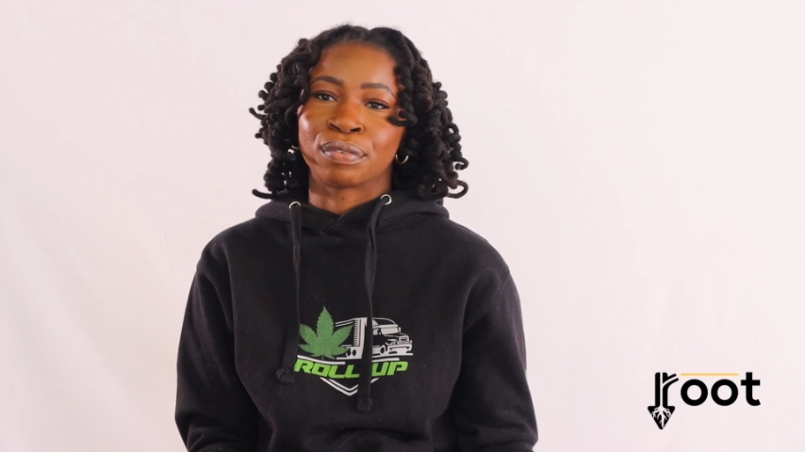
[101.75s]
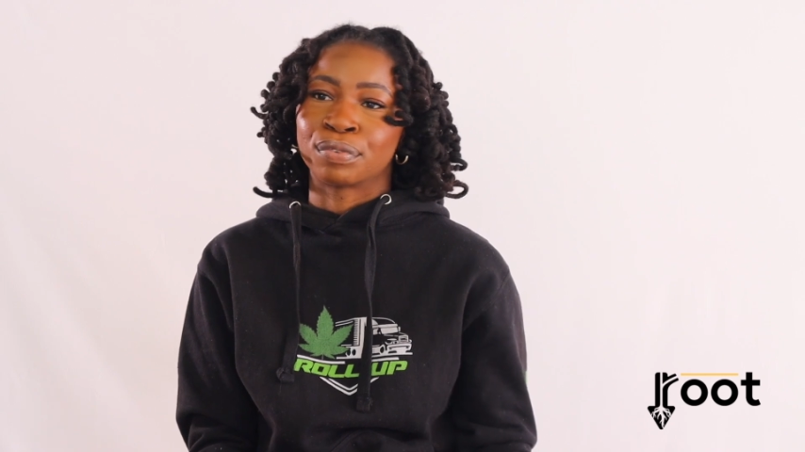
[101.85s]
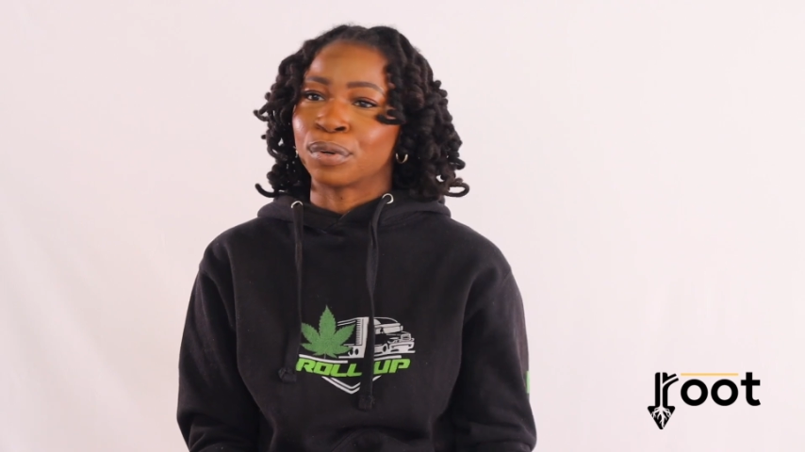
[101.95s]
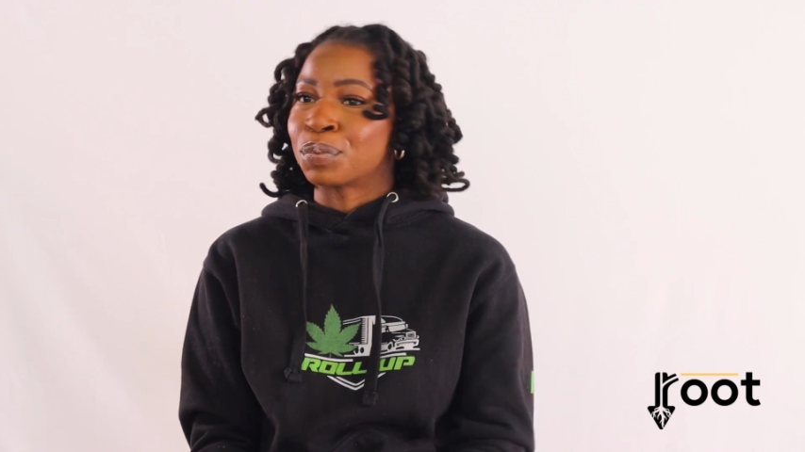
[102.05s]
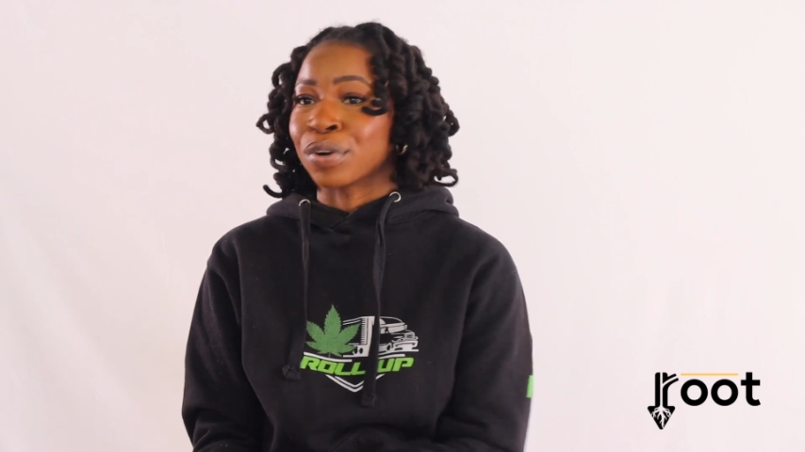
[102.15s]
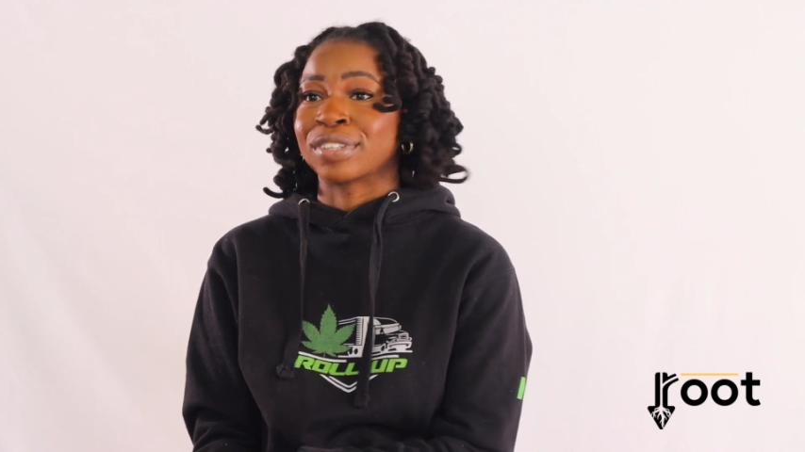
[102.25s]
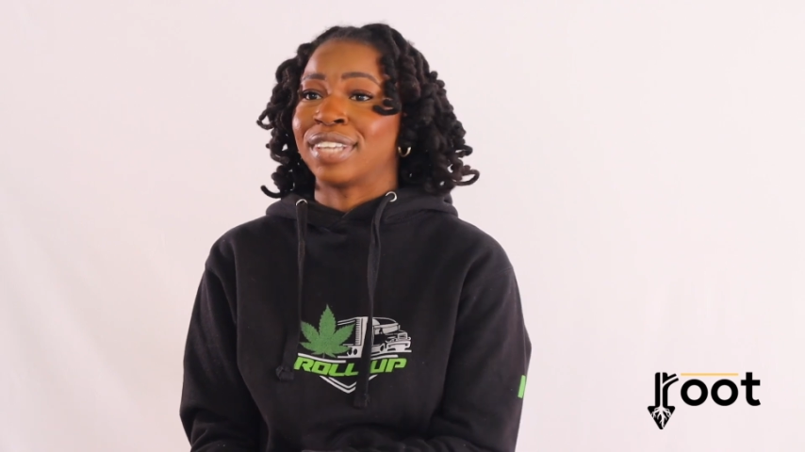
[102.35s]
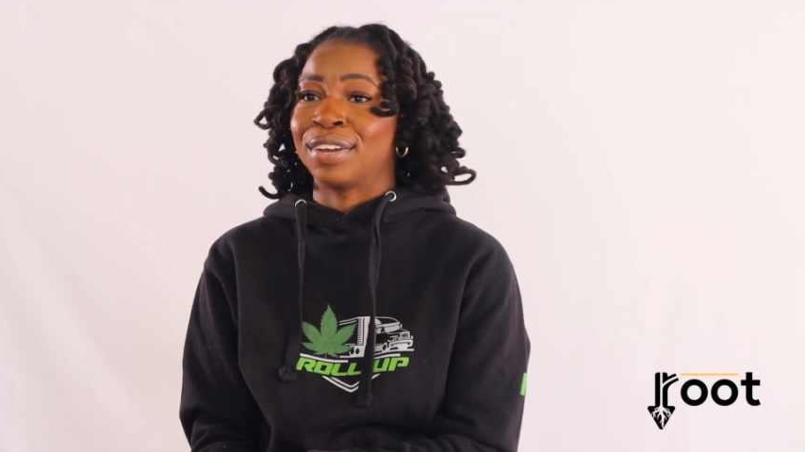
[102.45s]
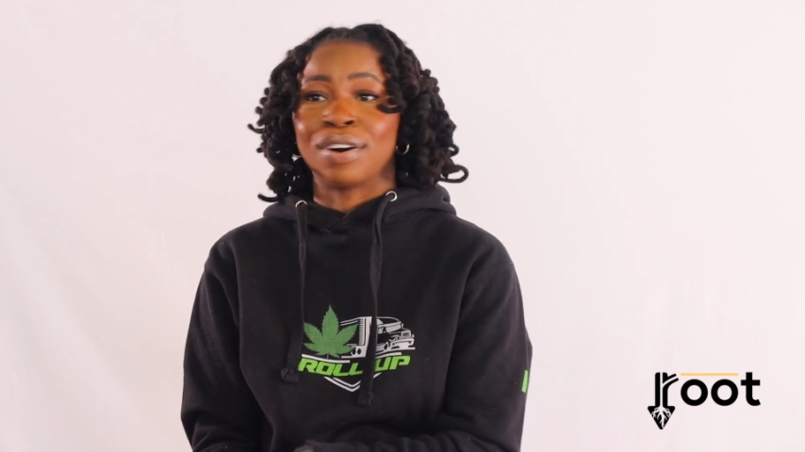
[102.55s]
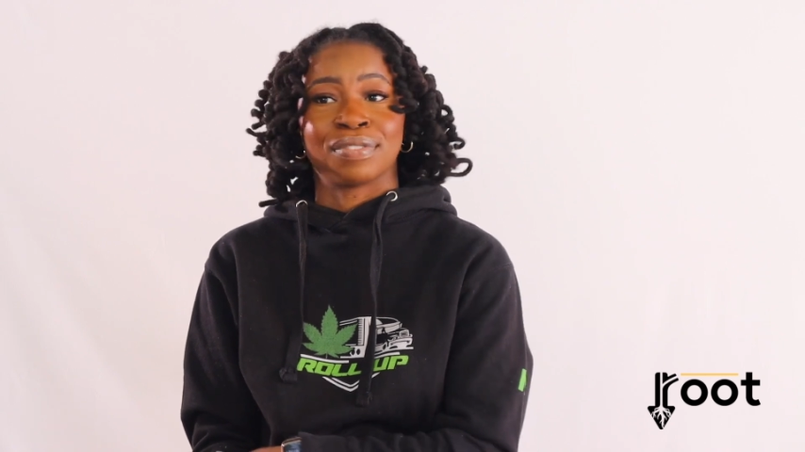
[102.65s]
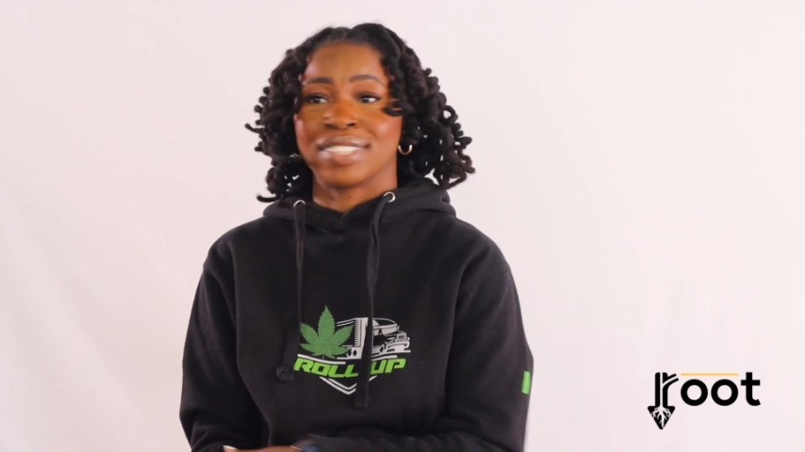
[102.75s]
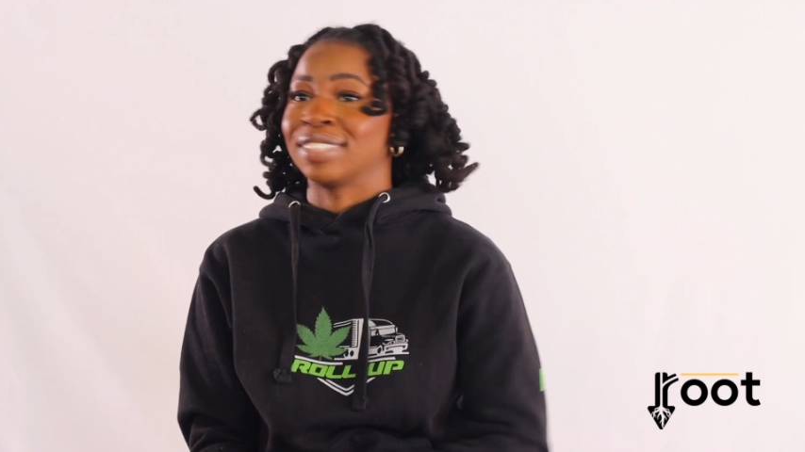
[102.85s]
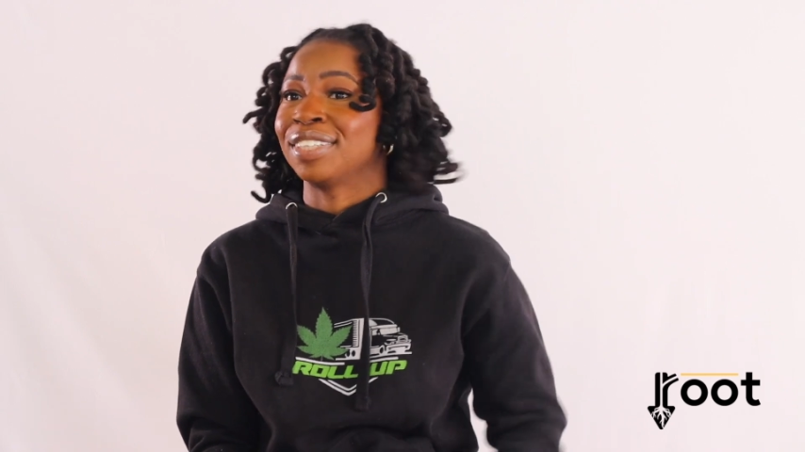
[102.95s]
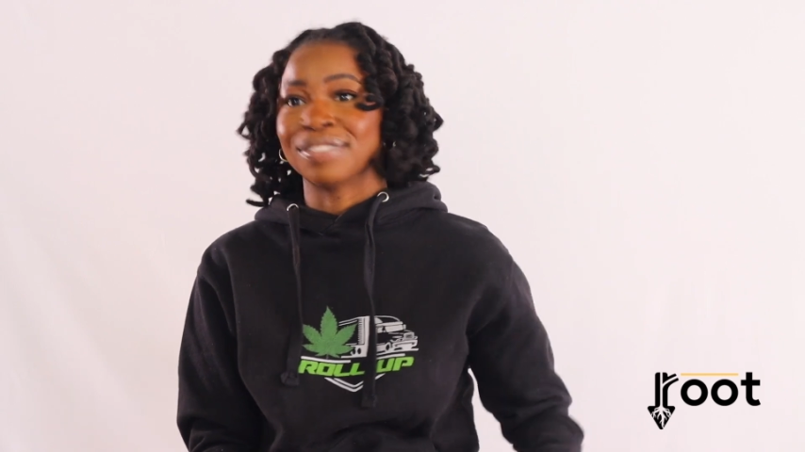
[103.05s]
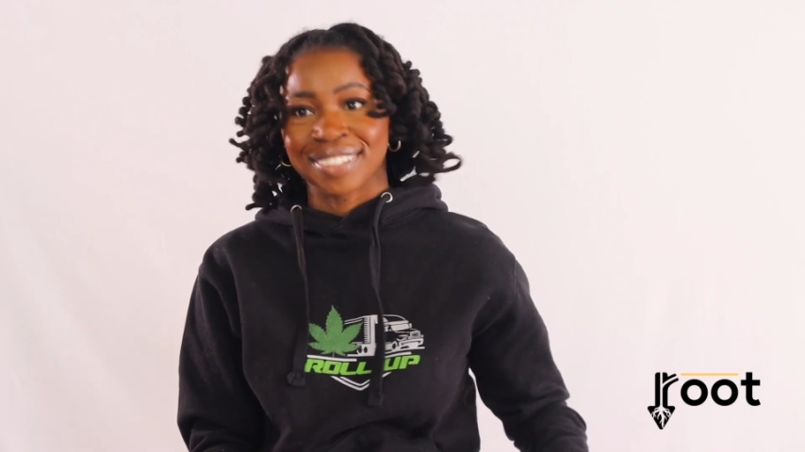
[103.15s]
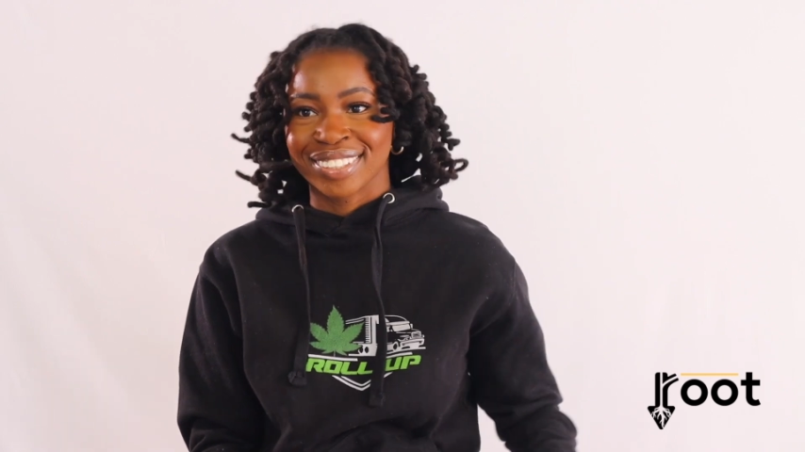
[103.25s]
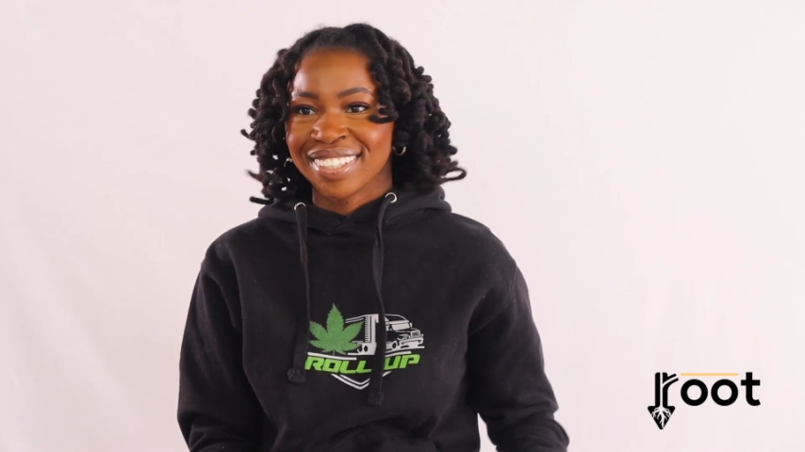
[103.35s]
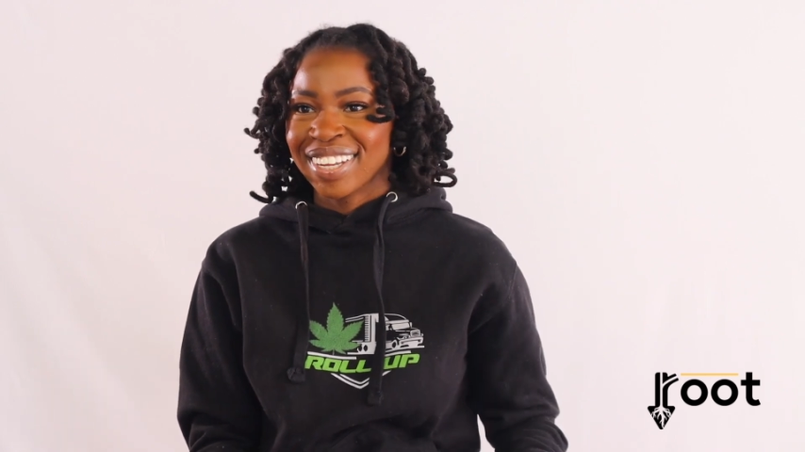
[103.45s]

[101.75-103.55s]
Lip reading: full work day off of sativa.